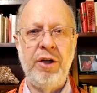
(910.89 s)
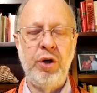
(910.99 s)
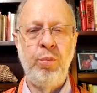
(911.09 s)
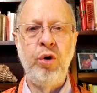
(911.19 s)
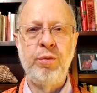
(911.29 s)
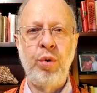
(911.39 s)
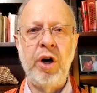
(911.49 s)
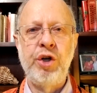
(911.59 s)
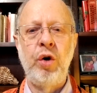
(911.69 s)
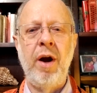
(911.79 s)
it puts
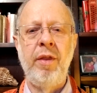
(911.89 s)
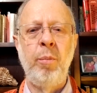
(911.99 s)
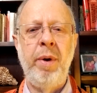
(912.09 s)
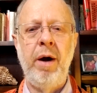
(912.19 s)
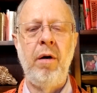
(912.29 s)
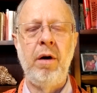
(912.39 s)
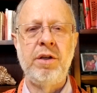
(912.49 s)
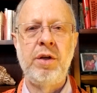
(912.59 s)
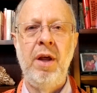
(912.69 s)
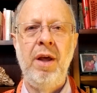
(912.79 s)
pressure on the parents,